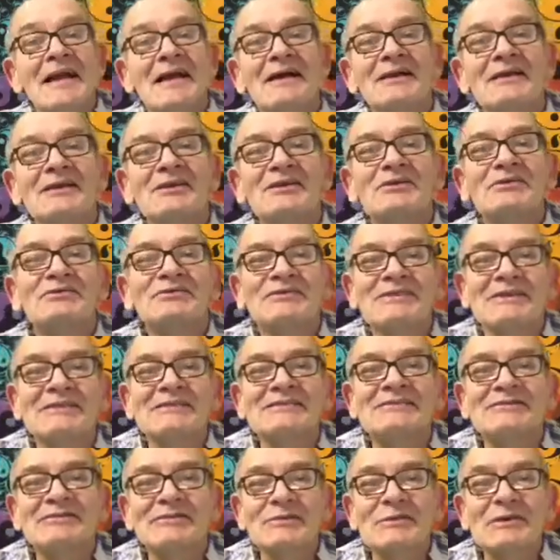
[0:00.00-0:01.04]
Hello,
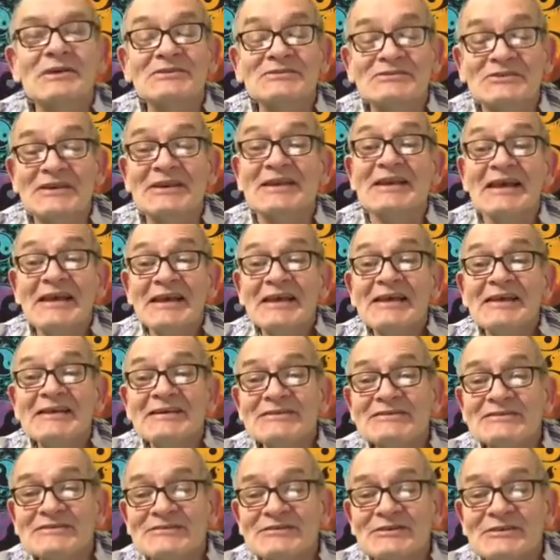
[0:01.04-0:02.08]
thanks for watching.
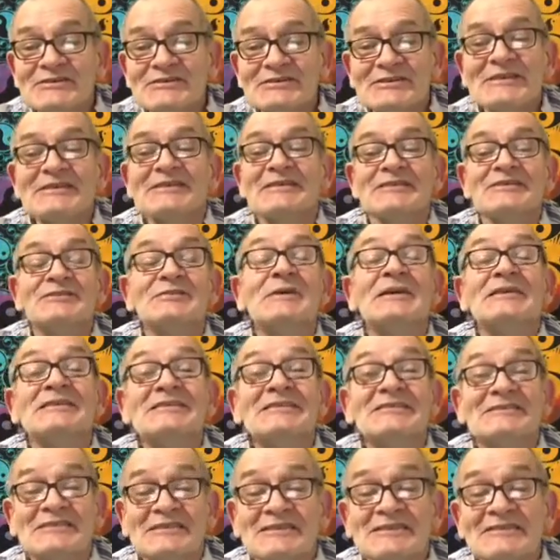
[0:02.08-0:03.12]
It's Sunday the
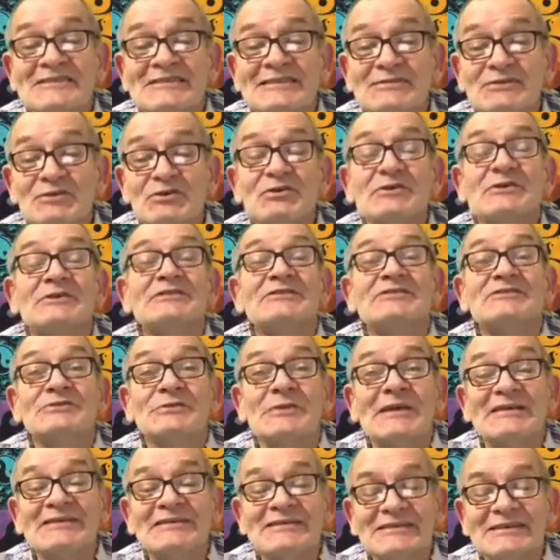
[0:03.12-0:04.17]
26th of August
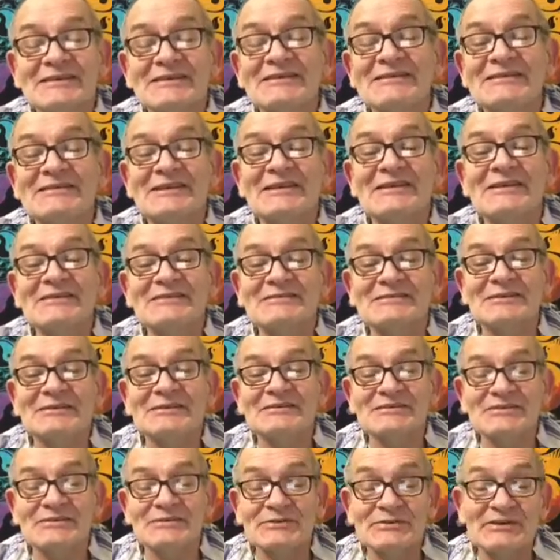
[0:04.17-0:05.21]
2018 as I
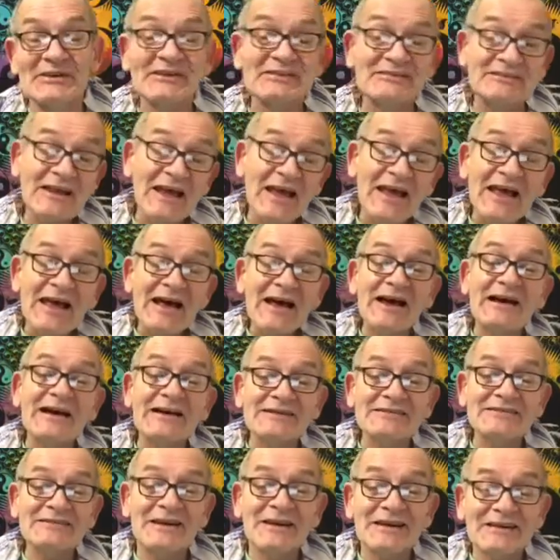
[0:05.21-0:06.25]
do this,
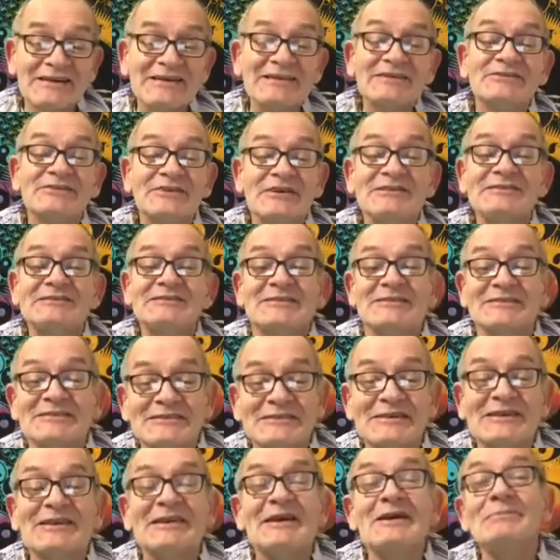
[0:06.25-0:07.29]
and an interesting
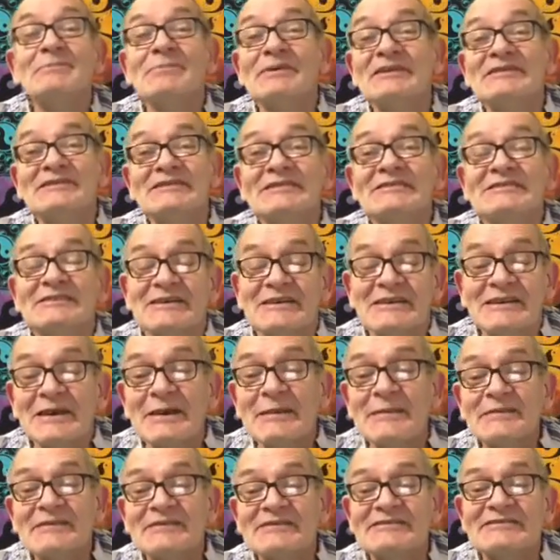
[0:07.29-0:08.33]
day, a busy day
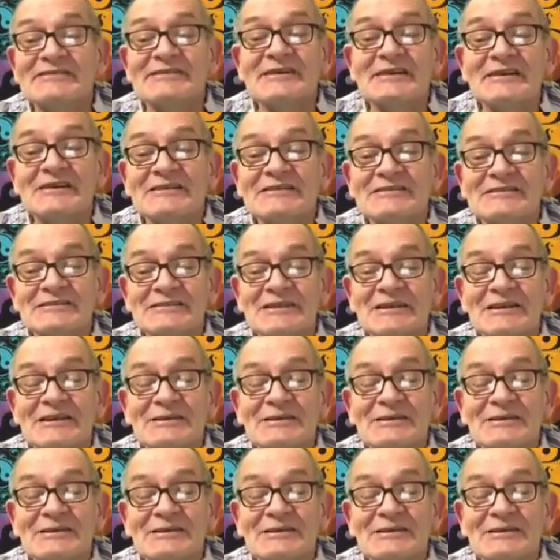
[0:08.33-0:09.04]
in the stars.